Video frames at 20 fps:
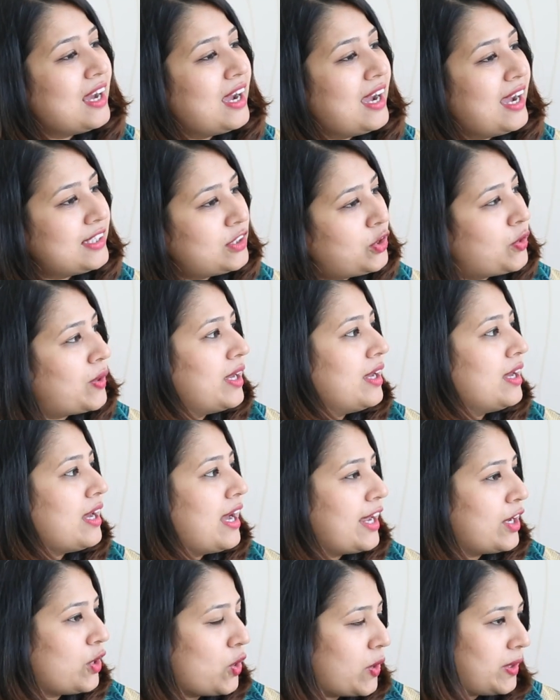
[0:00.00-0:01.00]
I thought, okay,
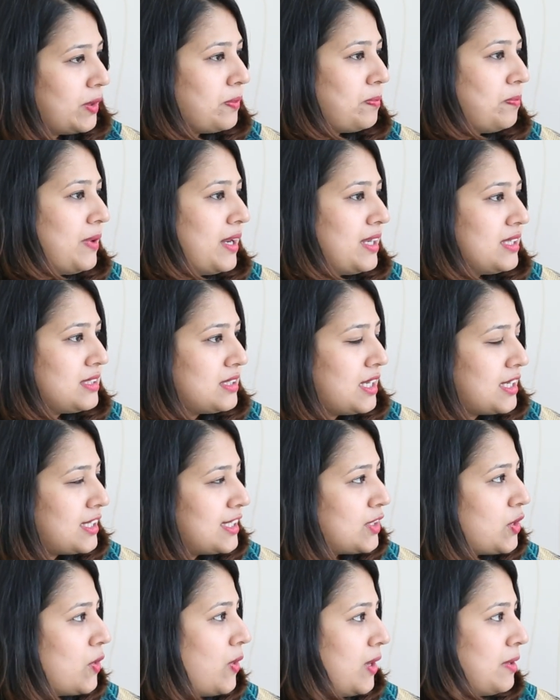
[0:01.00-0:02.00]
I got up. I
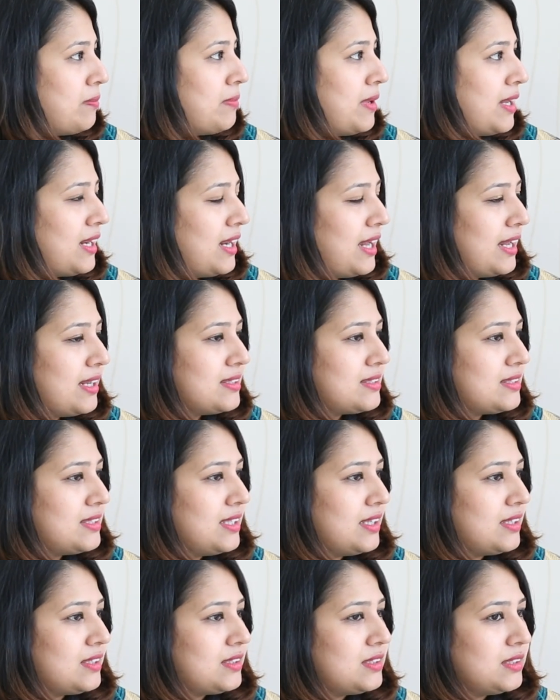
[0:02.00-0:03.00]
started calling my clients
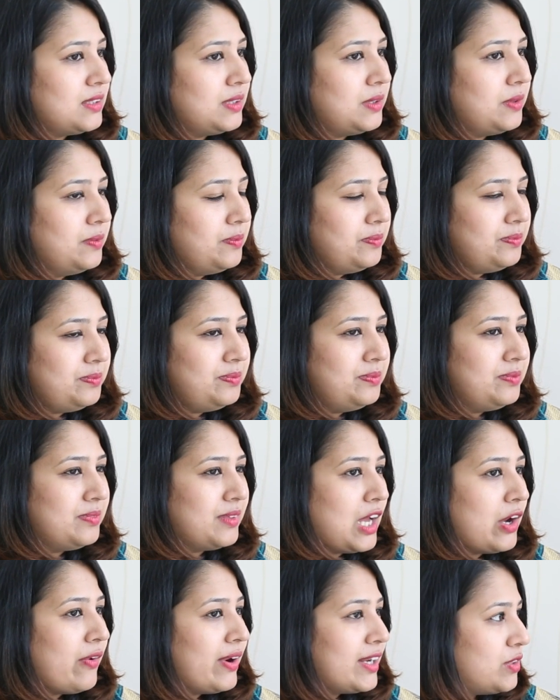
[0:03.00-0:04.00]
that
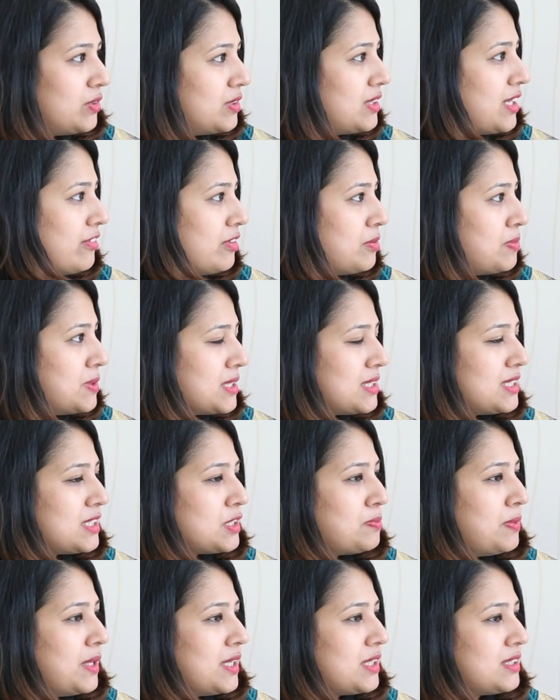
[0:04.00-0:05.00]
now I don't have a business,
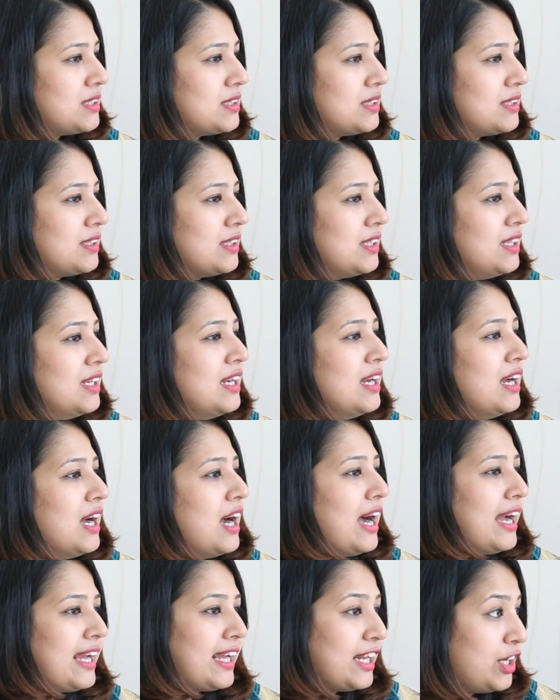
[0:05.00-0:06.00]
but
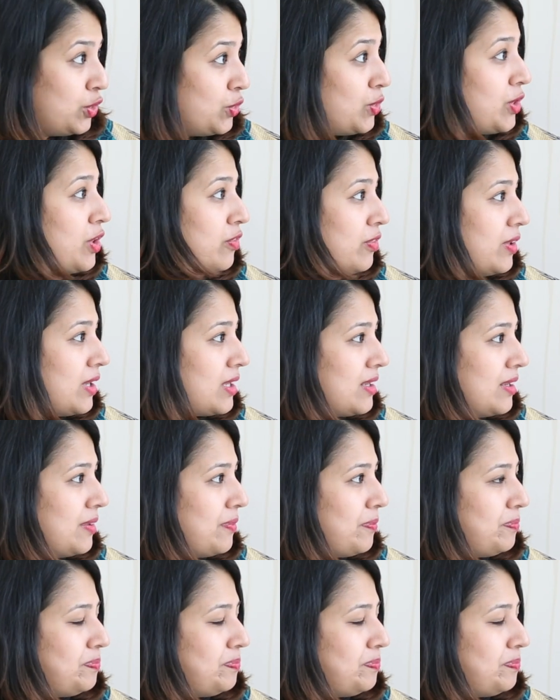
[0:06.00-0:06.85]
I can do your work.